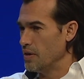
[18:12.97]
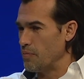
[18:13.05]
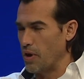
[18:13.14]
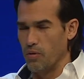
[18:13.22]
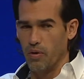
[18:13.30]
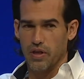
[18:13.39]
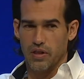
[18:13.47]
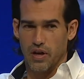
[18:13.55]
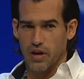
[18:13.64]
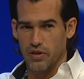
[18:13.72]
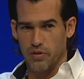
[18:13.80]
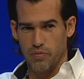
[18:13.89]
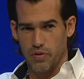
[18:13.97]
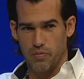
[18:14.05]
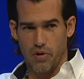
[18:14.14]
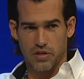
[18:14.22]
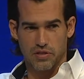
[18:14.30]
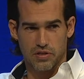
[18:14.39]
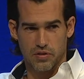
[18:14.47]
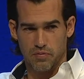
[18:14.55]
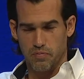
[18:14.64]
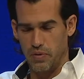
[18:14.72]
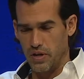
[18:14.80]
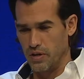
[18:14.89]
by the way, the process of
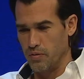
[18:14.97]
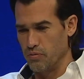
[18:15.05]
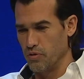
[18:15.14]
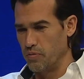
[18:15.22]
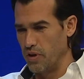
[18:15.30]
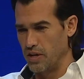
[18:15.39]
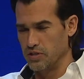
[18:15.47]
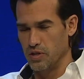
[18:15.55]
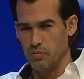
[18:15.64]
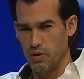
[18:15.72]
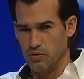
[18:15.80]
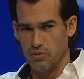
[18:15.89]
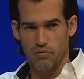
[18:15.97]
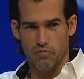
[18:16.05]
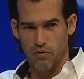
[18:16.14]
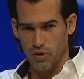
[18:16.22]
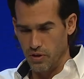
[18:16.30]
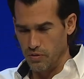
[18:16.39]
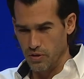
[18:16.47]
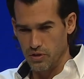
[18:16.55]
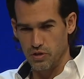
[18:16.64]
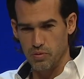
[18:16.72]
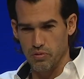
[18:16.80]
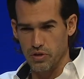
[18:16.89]
being approved at SAP was a really
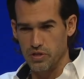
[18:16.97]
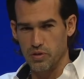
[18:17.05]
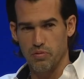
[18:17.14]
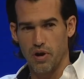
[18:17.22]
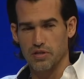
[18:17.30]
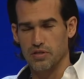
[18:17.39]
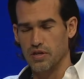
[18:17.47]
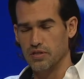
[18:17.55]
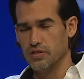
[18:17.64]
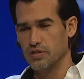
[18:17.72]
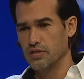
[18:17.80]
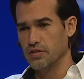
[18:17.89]
super easy process.